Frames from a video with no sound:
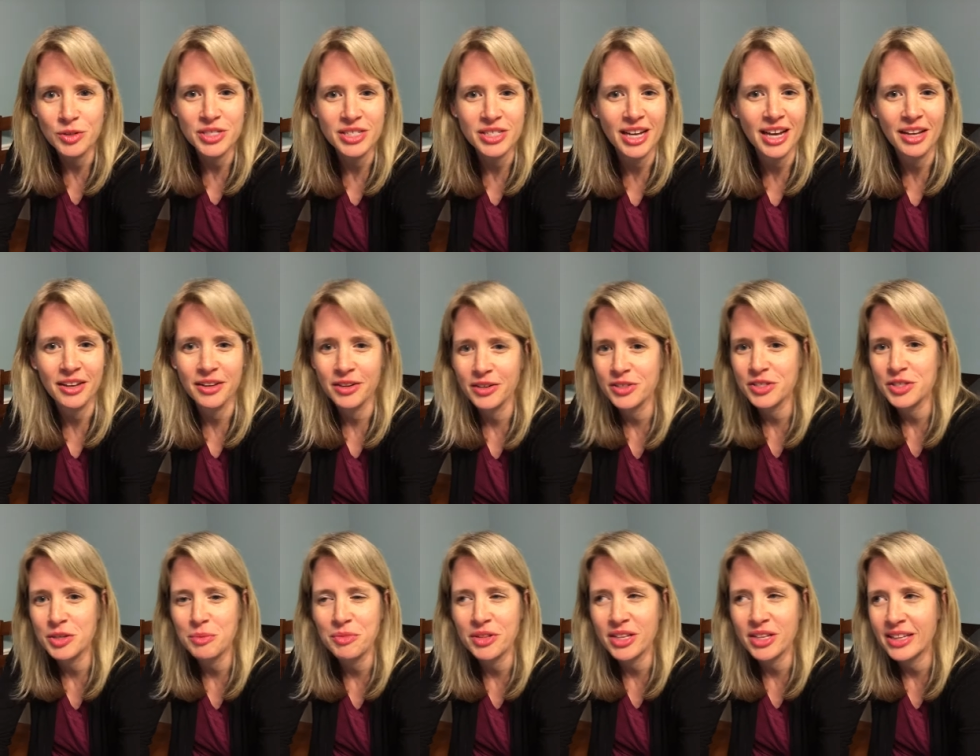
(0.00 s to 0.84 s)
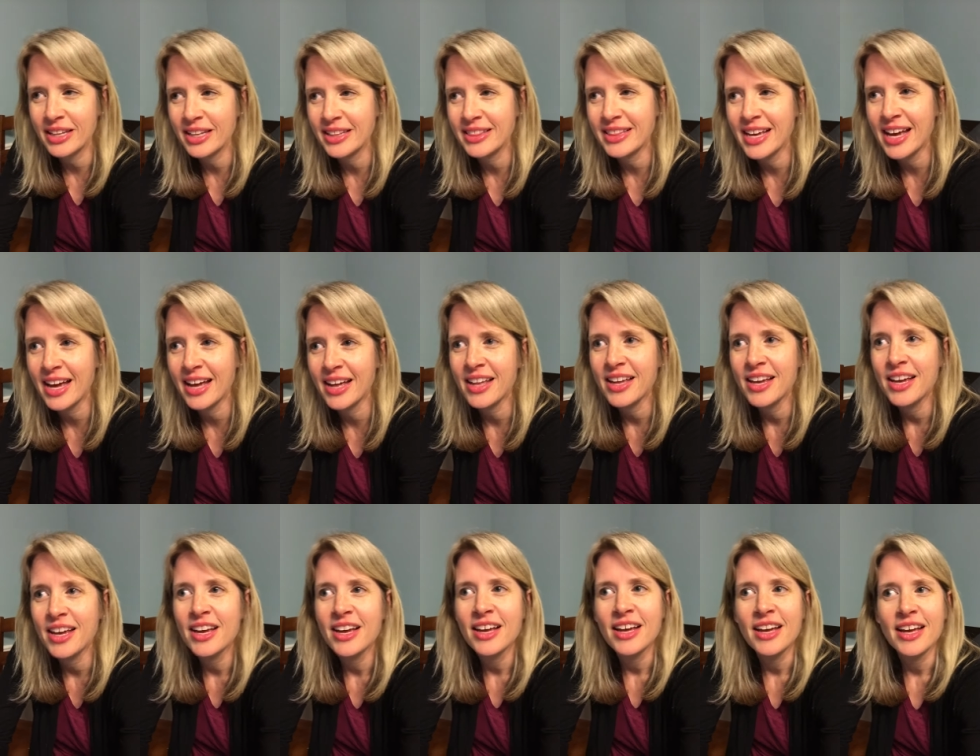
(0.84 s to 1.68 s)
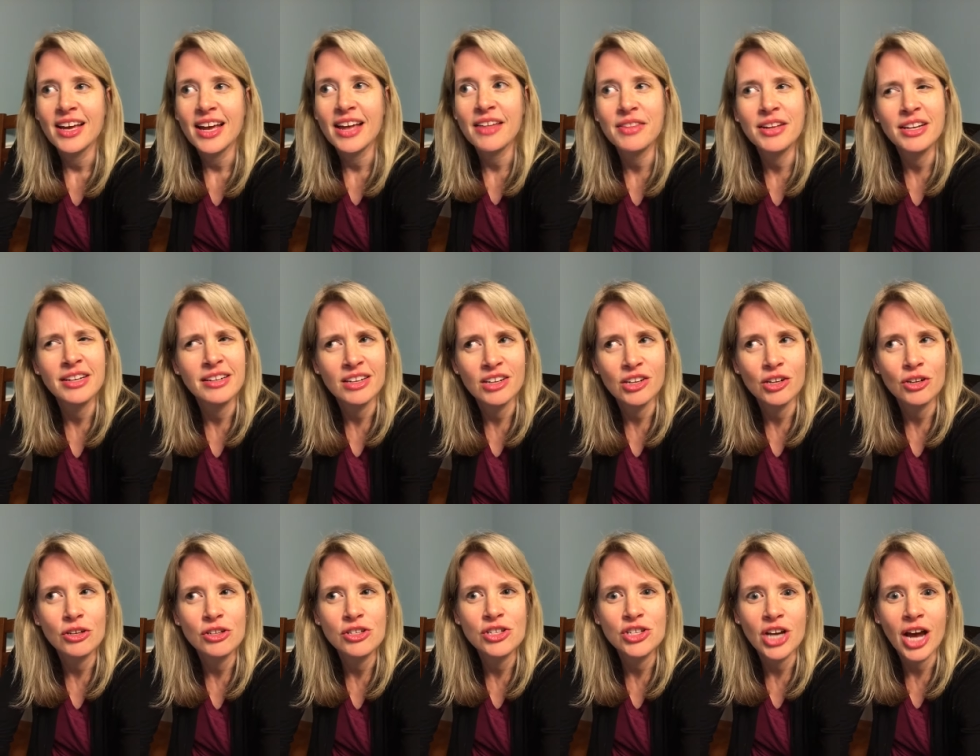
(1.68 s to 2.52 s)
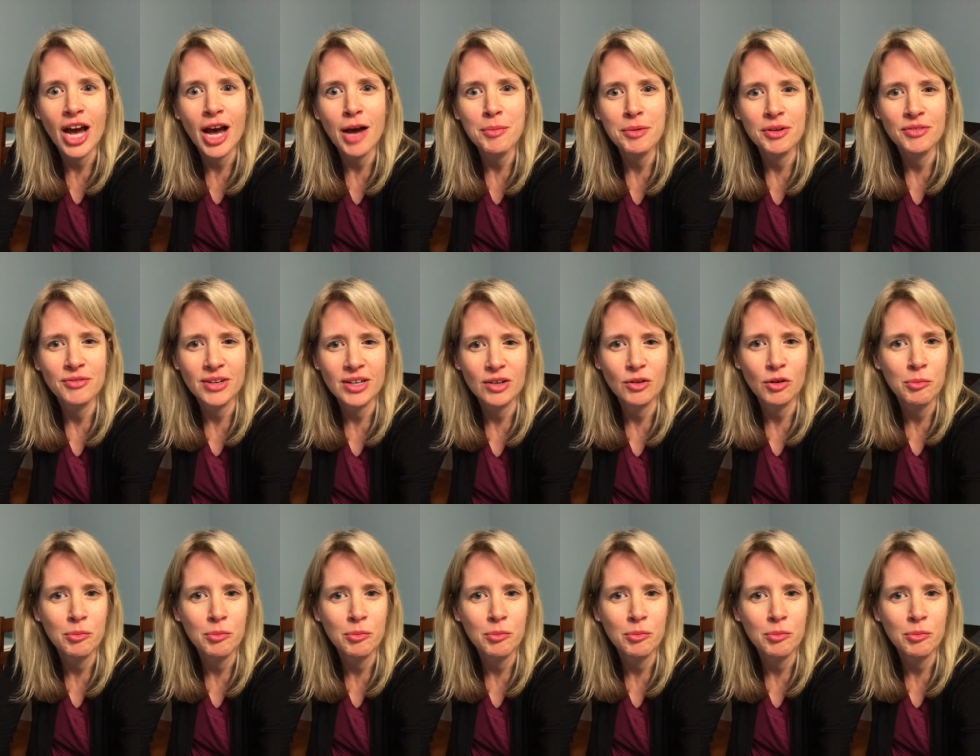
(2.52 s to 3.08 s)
style or something like that, and they did a good job of it,